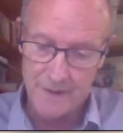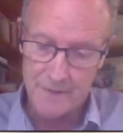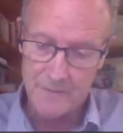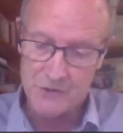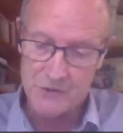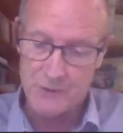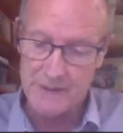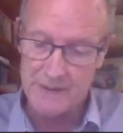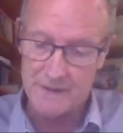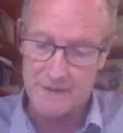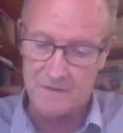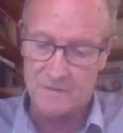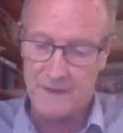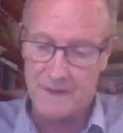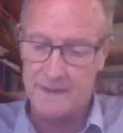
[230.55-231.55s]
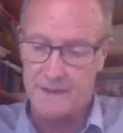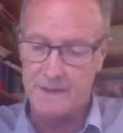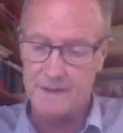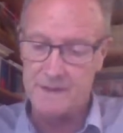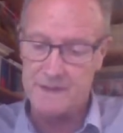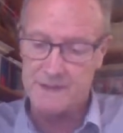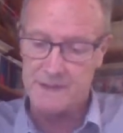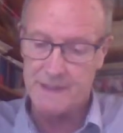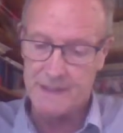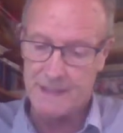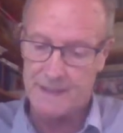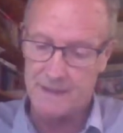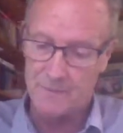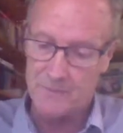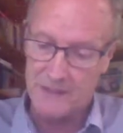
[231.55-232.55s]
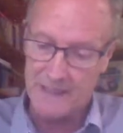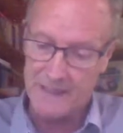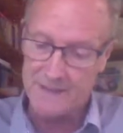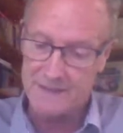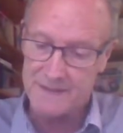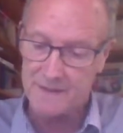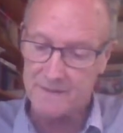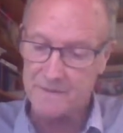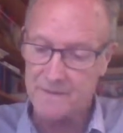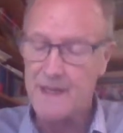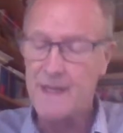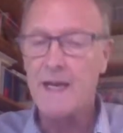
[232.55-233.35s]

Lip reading: between the defendants and the plaintiff,